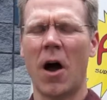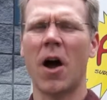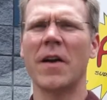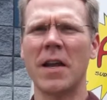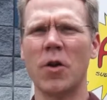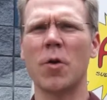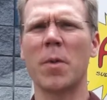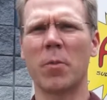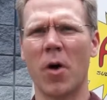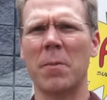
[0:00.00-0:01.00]
already knew
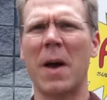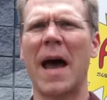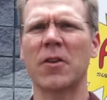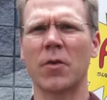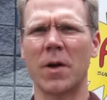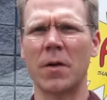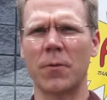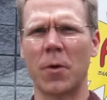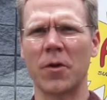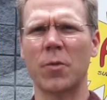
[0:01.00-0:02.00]
but brought back to
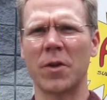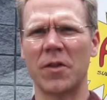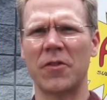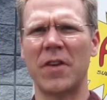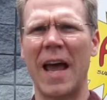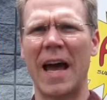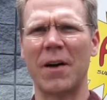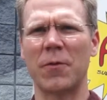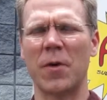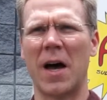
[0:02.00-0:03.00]
reinforce with the
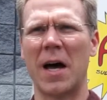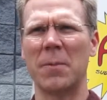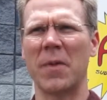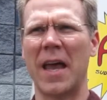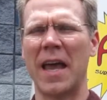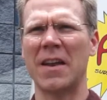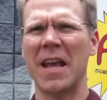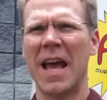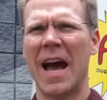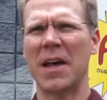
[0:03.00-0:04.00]
staff. Um, and
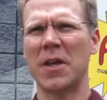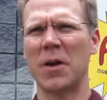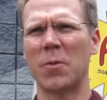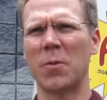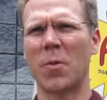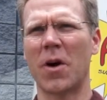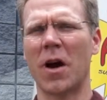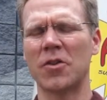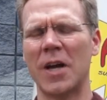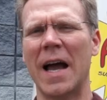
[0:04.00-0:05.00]
I think where
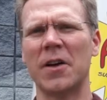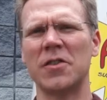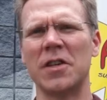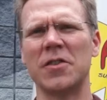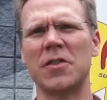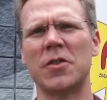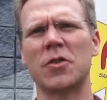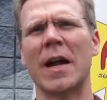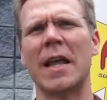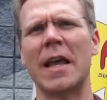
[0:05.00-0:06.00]
our challenge is is to
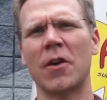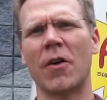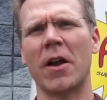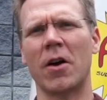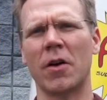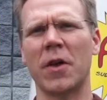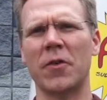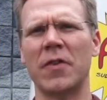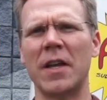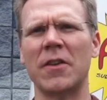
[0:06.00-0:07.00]
try to integrate all of
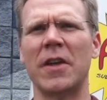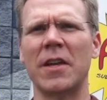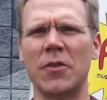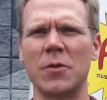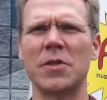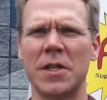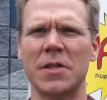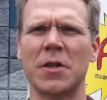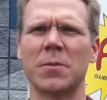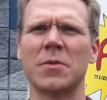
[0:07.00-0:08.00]
those things into
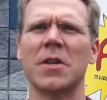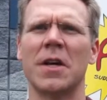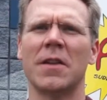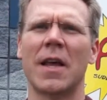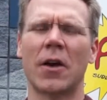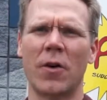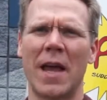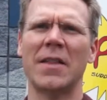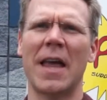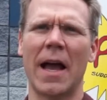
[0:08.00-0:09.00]
systems that
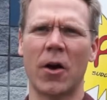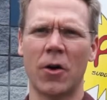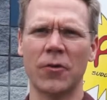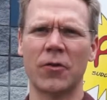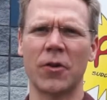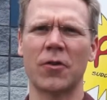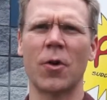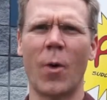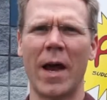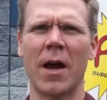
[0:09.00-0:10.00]
create that culture
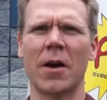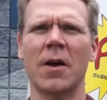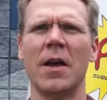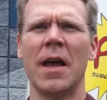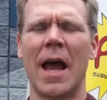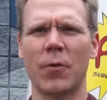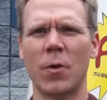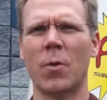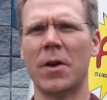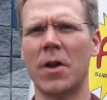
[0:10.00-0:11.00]
to where
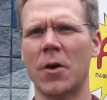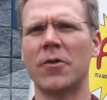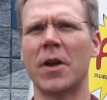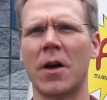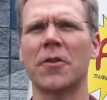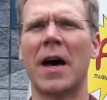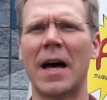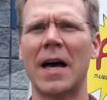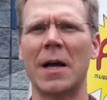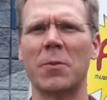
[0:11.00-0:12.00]
everyone knows at all
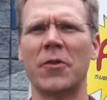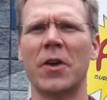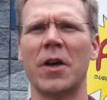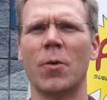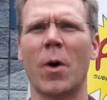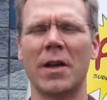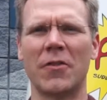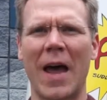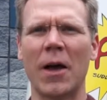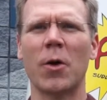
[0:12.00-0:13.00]
times what
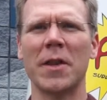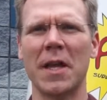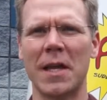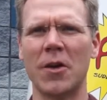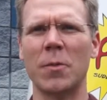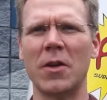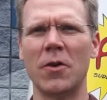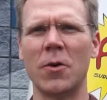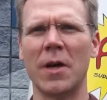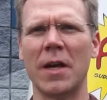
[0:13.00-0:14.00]
exactly what they need to be
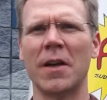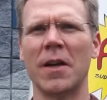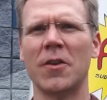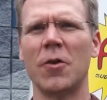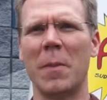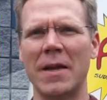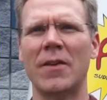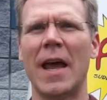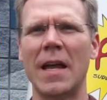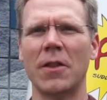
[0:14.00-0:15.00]
doing to
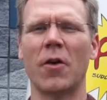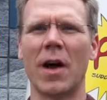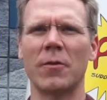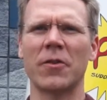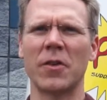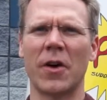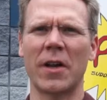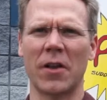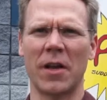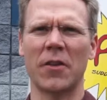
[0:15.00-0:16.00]
maintain the levels of
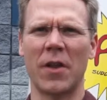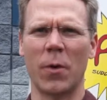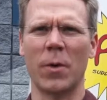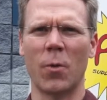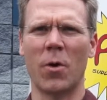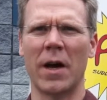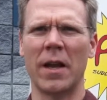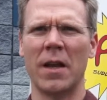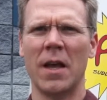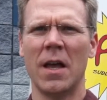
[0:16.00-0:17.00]
cleanliness that we
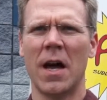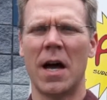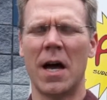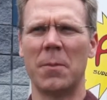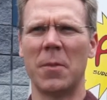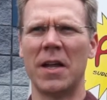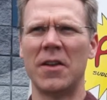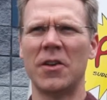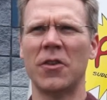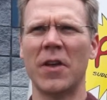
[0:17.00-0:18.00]
want. Um,
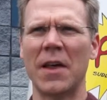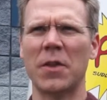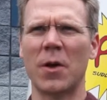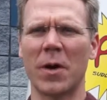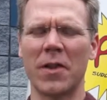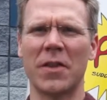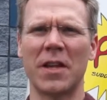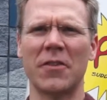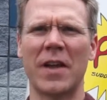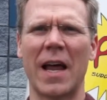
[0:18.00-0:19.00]
additionally, I think one of the
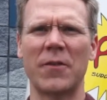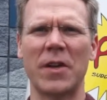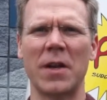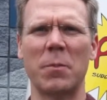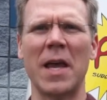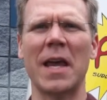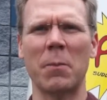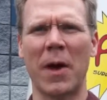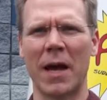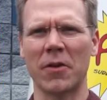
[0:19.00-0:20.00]
things that I've seen a big
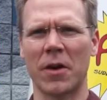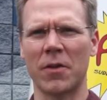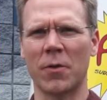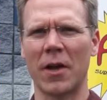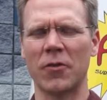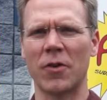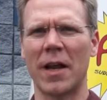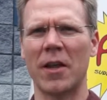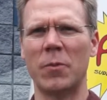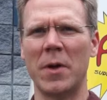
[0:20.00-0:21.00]
impact on the
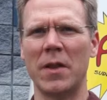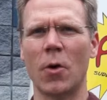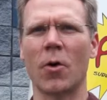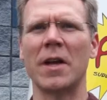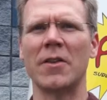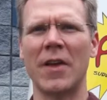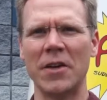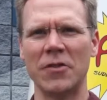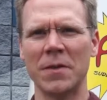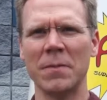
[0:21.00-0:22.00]
restaurant has been the
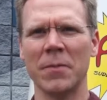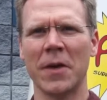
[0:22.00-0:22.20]
orientation